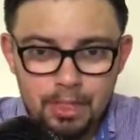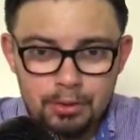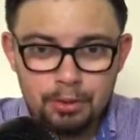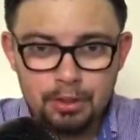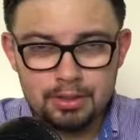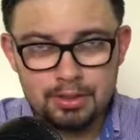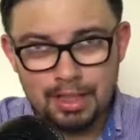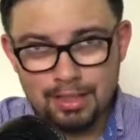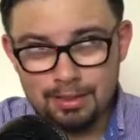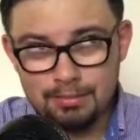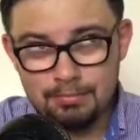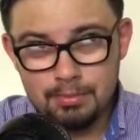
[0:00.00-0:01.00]
So there's like
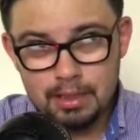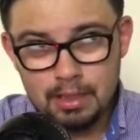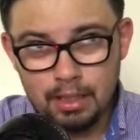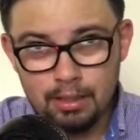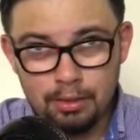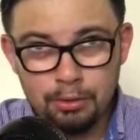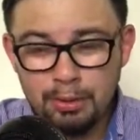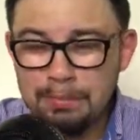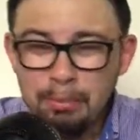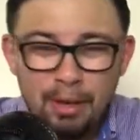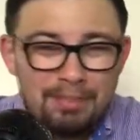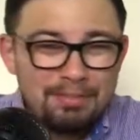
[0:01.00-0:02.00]
uh,
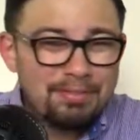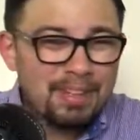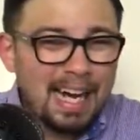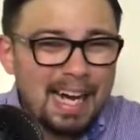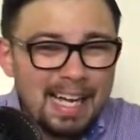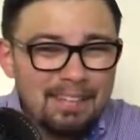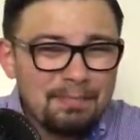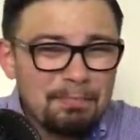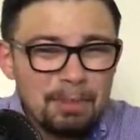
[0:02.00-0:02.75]
3.5